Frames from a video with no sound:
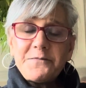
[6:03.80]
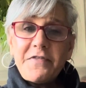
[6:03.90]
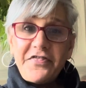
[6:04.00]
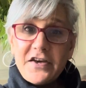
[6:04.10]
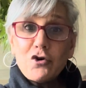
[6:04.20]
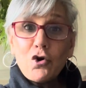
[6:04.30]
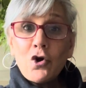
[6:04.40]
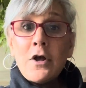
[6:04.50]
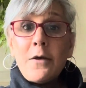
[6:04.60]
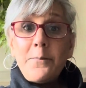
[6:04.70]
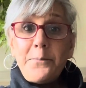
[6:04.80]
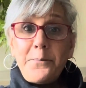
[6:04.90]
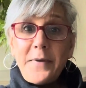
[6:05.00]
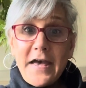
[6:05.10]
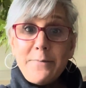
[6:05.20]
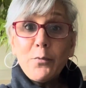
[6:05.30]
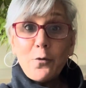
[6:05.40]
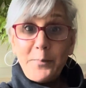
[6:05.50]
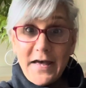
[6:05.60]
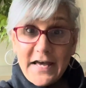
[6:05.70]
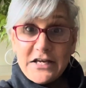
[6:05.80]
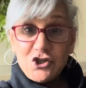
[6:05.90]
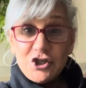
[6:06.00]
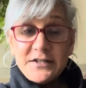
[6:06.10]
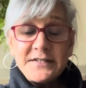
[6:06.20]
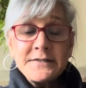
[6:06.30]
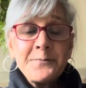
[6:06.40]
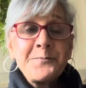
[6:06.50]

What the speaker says: thinner paper pages.